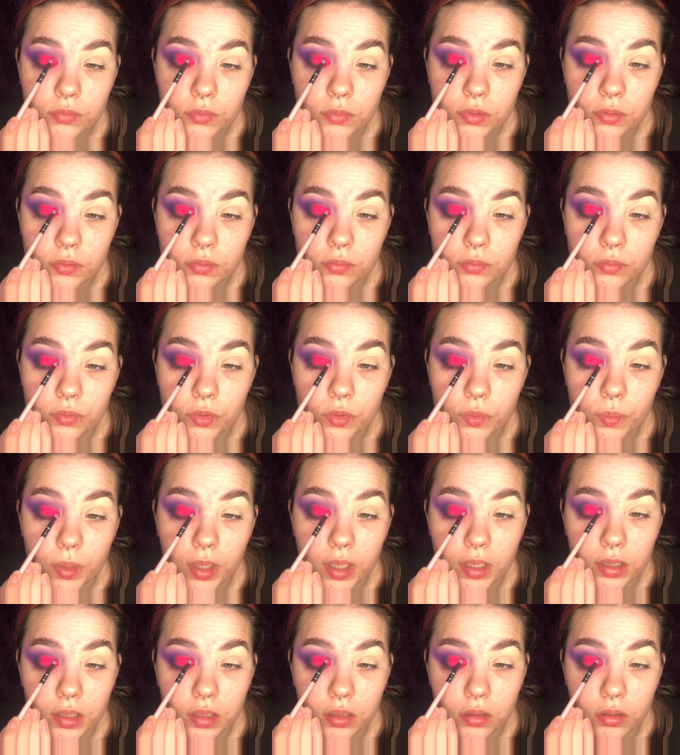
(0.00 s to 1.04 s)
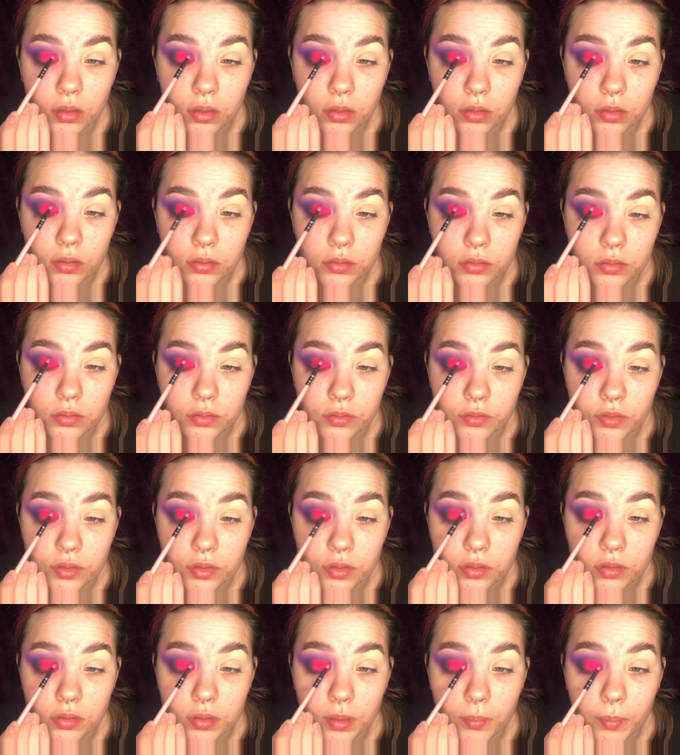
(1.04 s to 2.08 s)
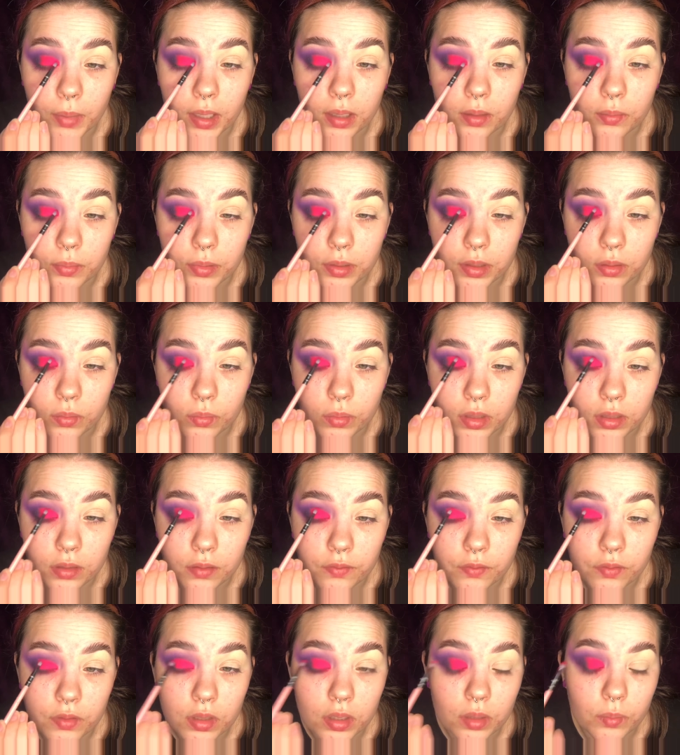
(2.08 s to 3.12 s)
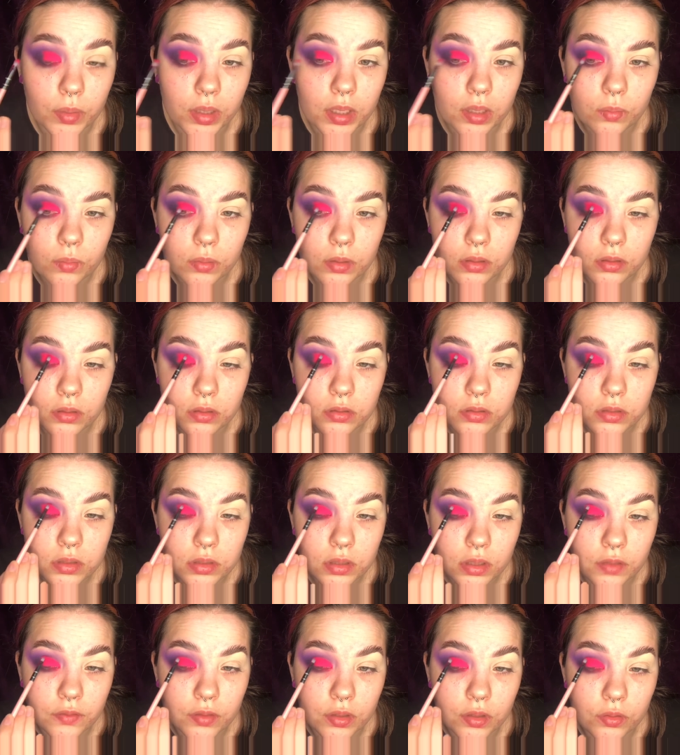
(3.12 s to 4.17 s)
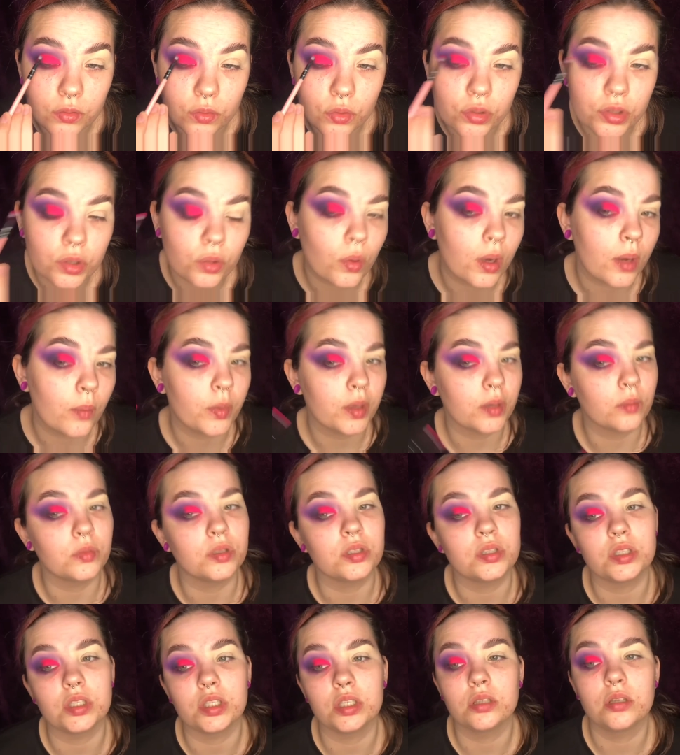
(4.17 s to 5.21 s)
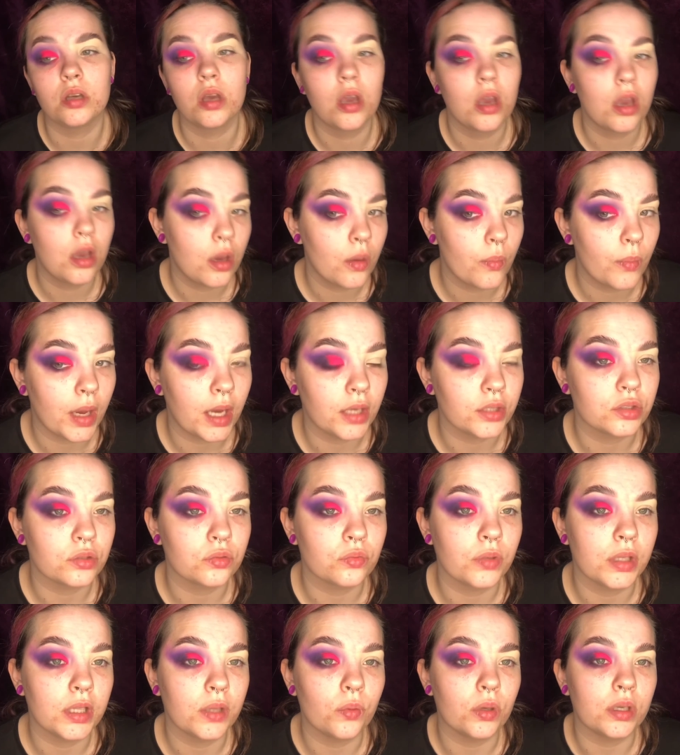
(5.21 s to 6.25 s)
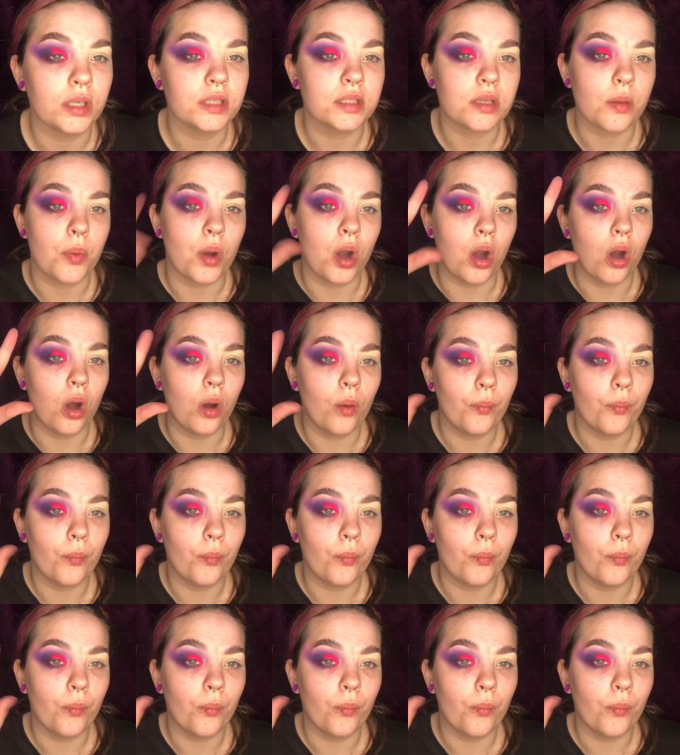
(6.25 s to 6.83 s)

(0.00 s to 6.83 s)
I'm just packing it on until I'm happy with the pigment. You know, they're already quite pigmented, but I just really want it to pop.